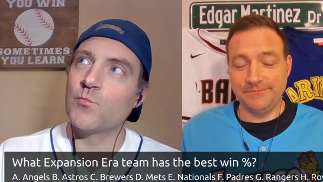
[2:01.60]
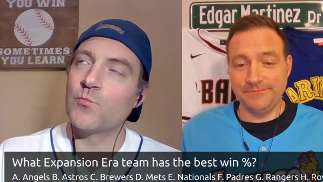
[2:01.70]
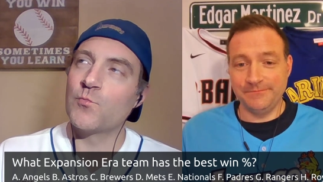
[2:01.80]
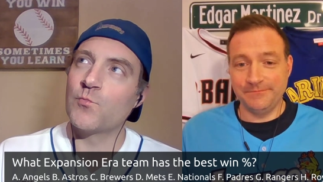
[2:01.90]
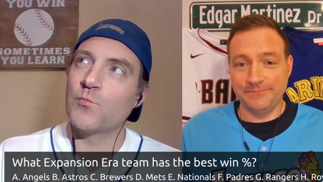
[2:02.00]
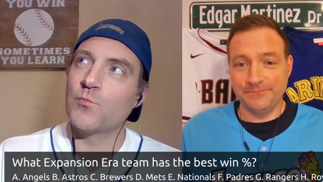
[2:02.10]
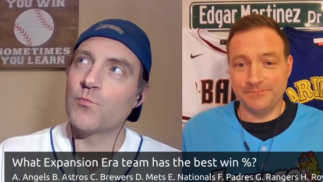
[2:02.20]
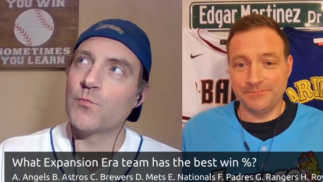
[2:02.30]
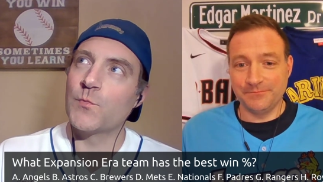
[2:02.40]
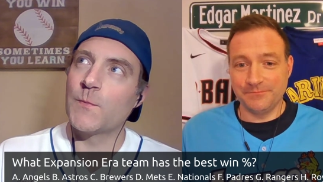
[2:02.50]

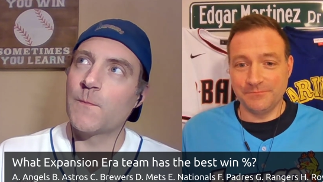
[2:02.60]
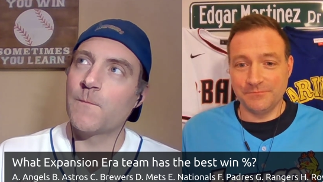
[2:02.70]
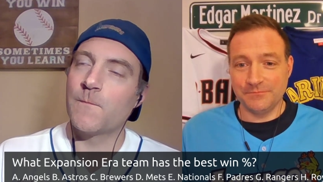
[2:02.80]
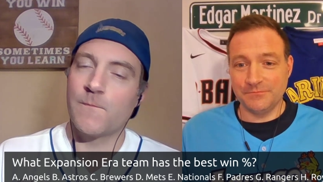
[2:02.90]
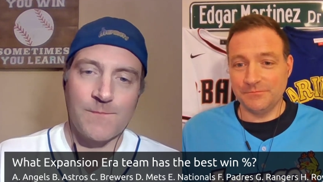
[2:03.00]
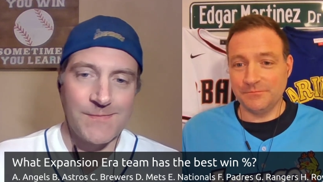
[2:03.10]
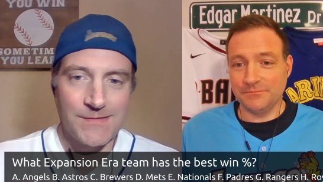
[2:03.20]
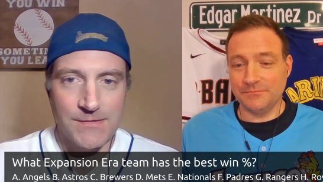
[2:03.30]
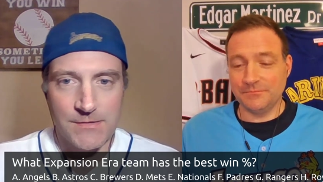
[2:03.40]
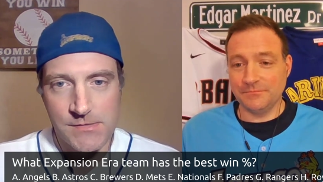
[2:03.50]

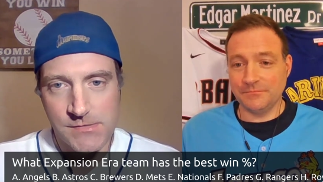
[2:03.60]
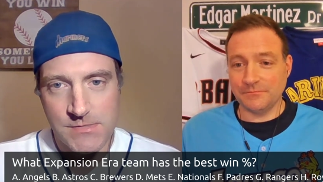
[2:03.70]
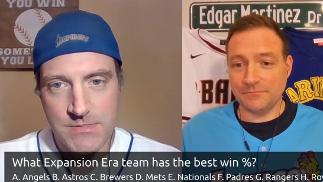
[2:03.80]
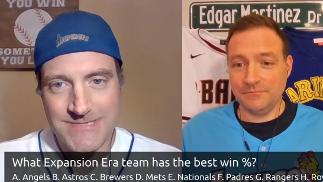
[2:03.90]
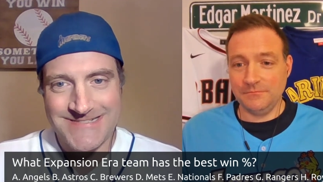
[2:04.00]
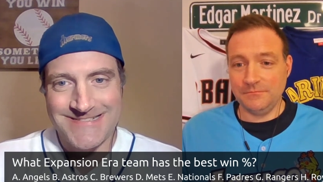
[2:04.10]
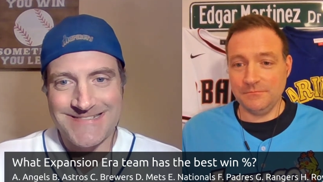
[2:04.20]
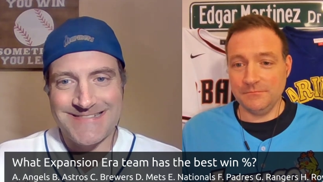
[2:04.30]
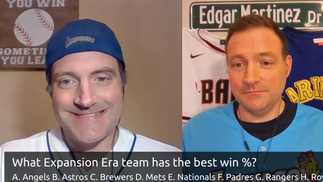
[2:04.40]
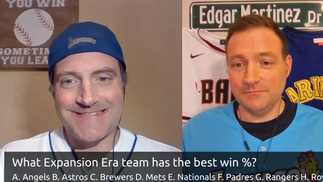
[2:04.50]

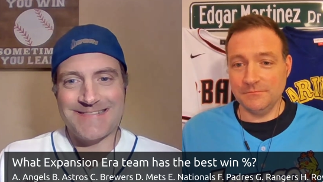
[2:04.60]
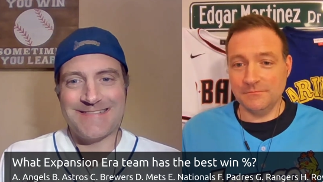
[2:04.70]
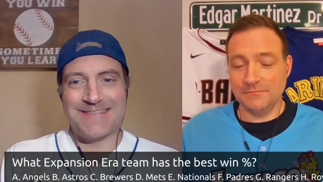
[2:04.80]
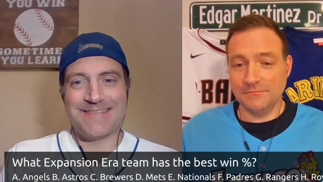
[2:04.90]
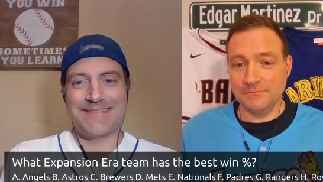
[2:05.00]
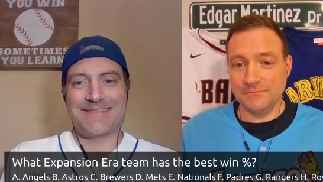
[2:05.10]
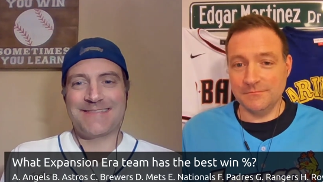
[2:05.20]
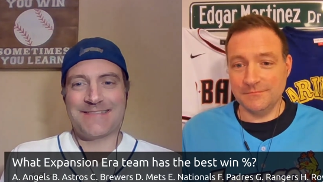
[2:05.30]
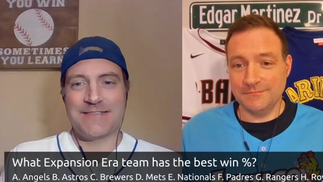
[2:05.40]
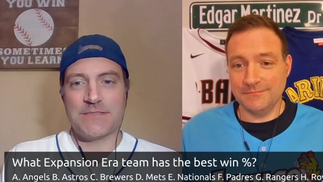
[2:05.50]

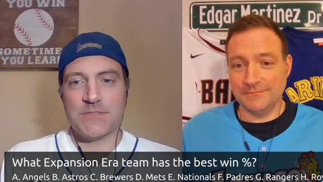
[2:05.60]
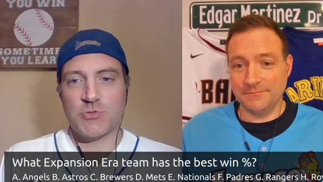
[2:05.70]
Nobody speaks.